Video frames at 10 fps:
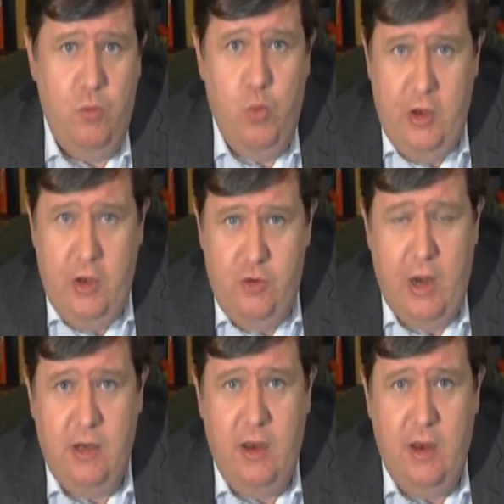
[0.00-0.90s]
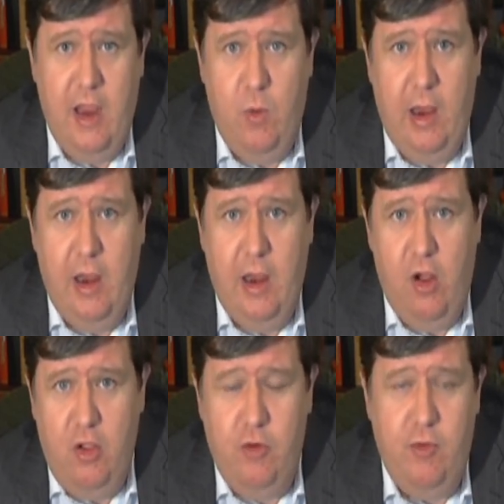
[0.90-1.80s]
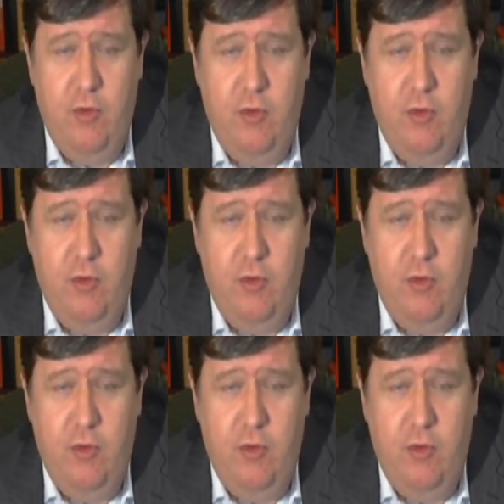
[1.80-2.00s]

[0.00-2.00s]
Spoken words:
treated equally in all countries.